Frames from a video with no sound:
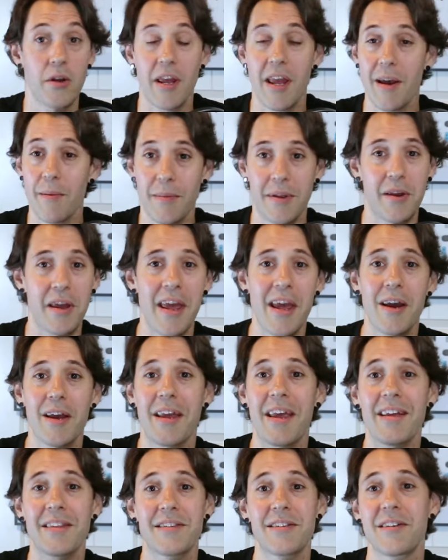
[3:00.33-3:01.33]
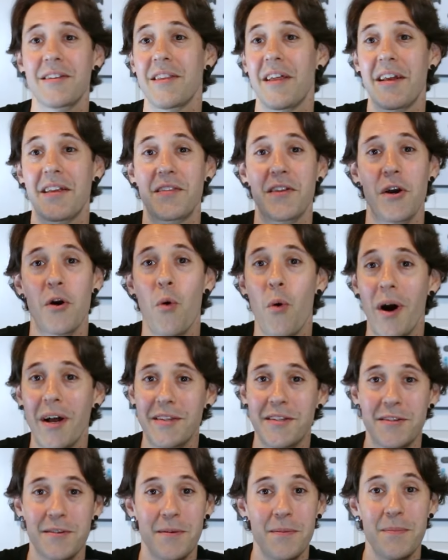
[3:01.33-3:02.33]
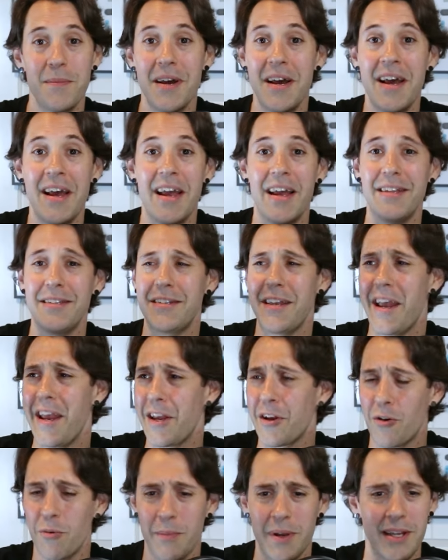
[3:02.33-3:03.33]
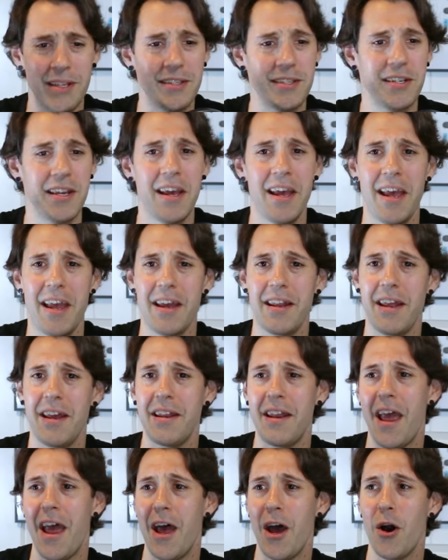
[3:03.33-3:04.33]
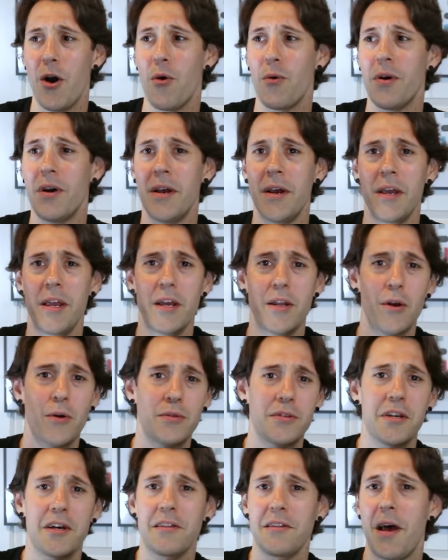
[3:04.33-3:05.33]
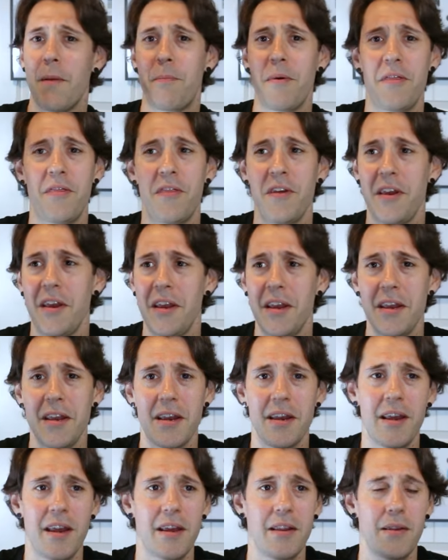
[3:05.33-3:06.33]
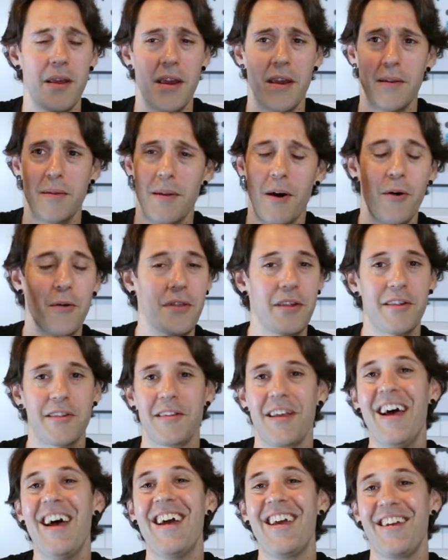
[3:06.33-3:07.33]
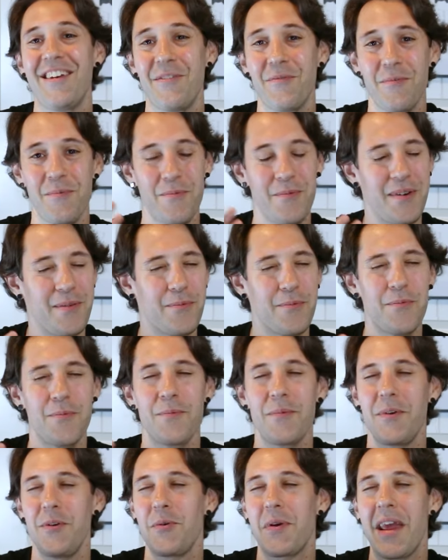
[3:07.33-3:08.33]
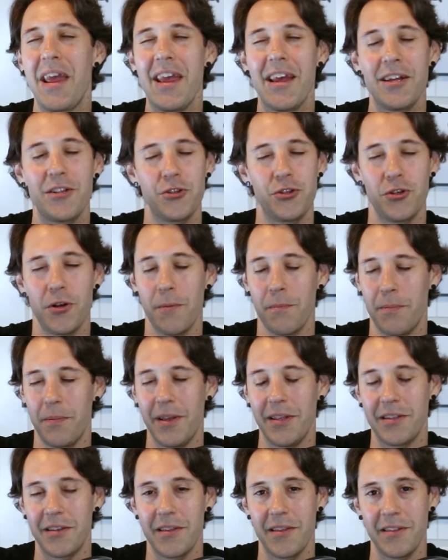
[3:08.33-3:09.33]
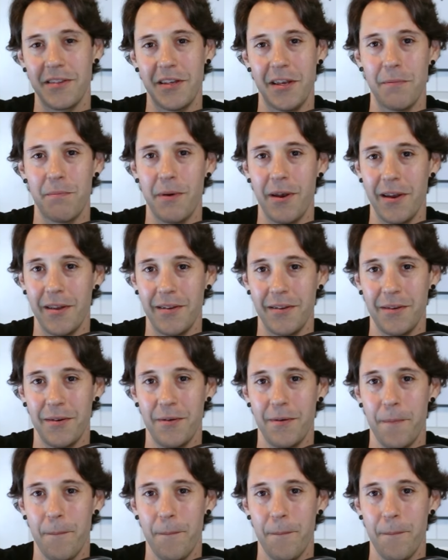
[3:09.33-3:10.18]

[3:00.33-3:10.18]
You can't get to like the quantum entanglement and how, you know, telepathy and all this. You can't jump into the deep end.